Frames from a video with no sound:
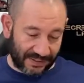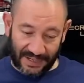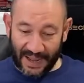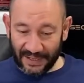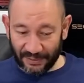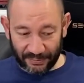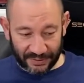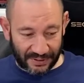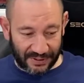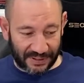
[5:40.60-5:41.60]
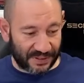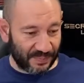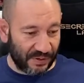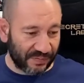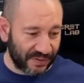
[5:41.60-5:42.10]
angles, the
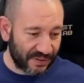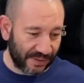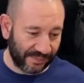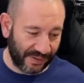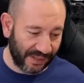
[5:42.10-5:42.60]
smoothness of it,